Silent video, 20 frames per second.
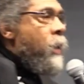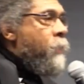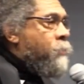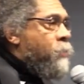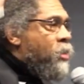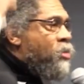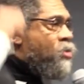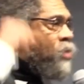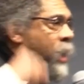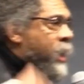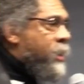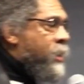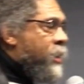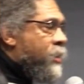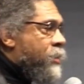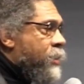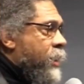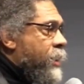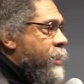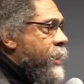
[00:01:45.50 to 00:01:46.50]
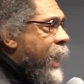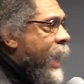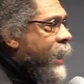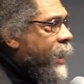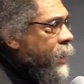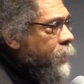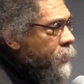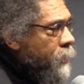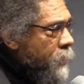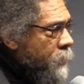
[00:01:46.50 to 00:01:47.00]
genius and
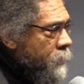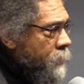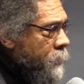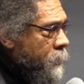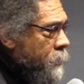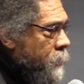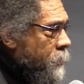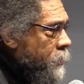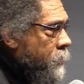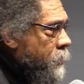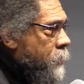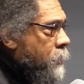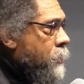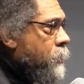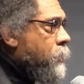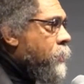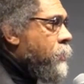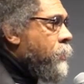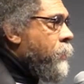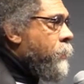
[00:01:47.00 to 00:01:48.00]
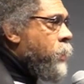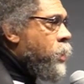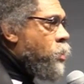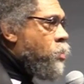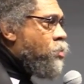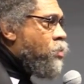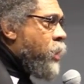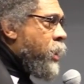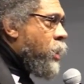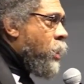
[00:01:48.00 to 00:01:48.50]
talent of
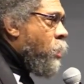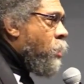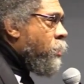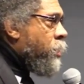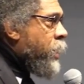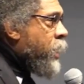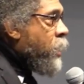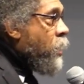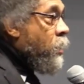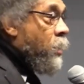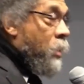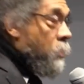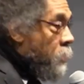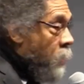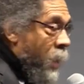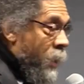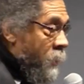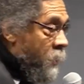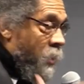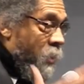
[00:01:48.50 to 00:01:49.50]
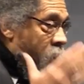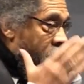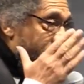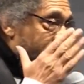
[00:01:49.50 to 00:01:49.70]
Eugene O'Neill, and probably the greatest